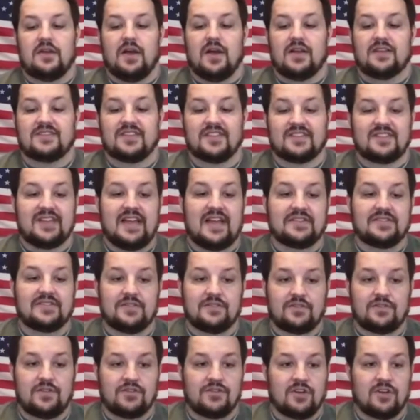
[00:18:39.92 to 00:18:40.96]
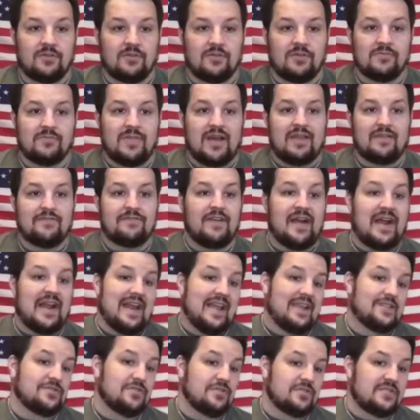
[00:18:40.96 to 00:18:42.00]
success is determined by
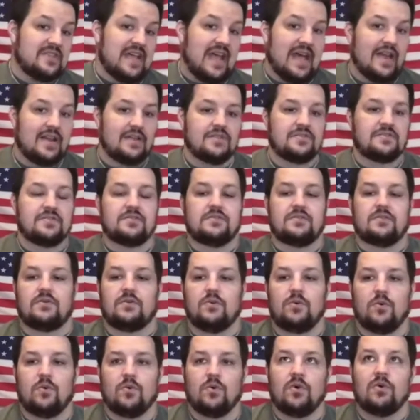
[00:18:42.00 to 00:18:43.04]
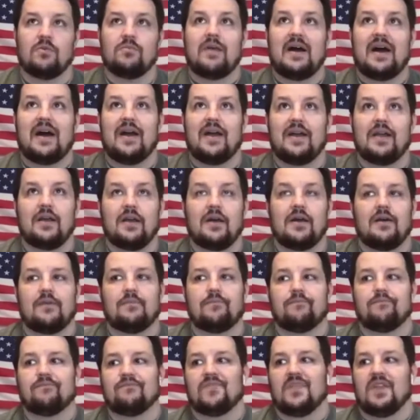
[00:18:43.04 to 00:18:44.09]
financial status or by
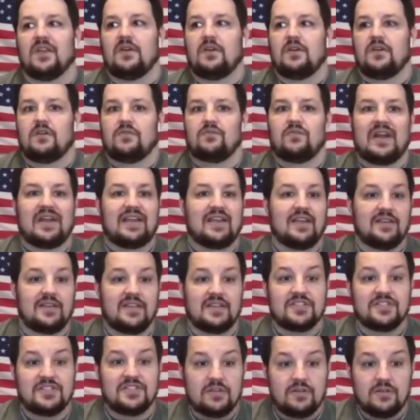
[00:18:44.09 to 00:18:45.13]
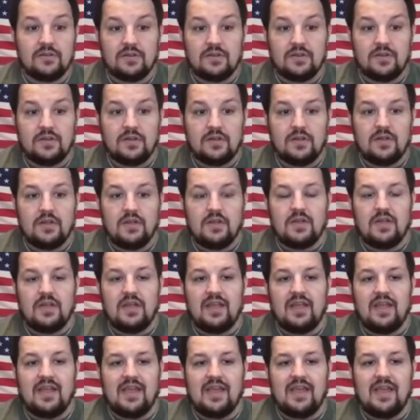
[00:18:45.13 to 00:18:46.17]
recognition.
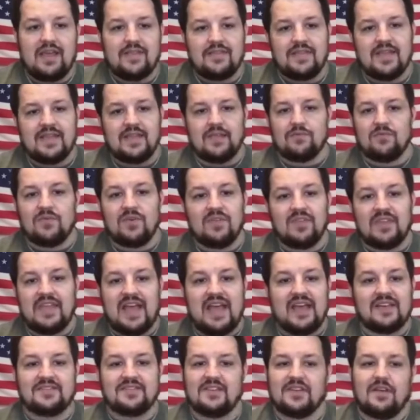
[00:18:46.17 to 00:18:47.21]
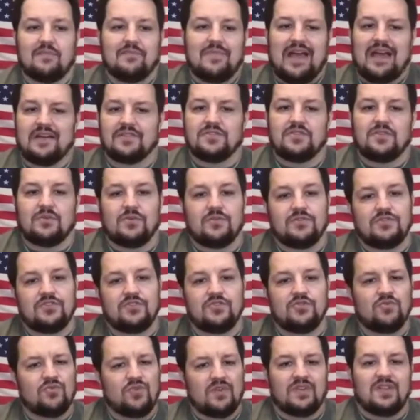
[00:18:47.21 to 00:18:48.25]
And I think it really has to come back to,
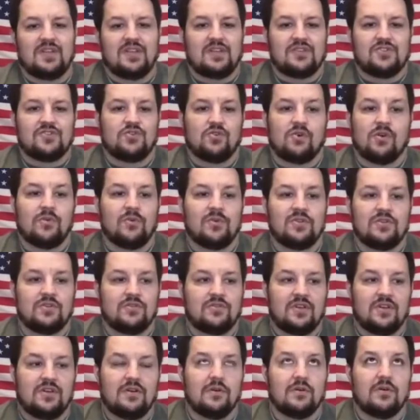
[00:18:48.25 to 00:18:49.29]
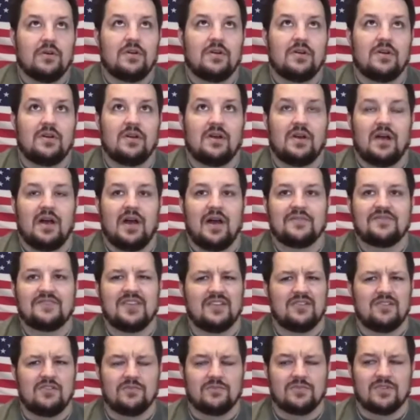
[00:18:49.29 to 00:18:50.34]
do you really enjoy what you do? I've
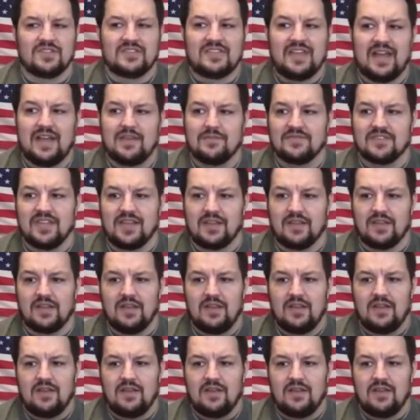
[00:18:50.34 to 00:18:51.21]
said numerous times, like,